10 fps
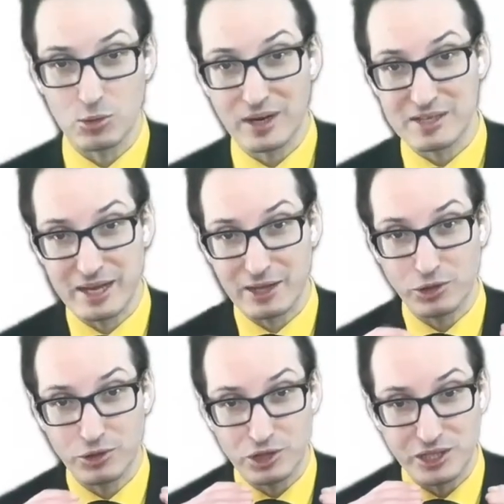As long as they
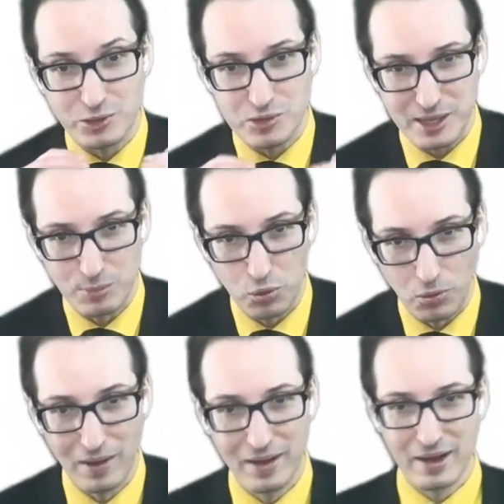are not touching the same
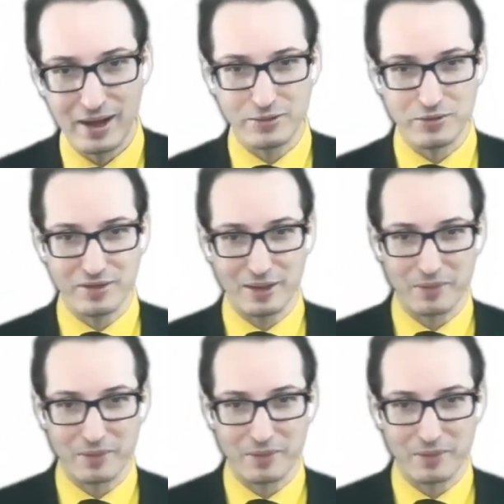row at the same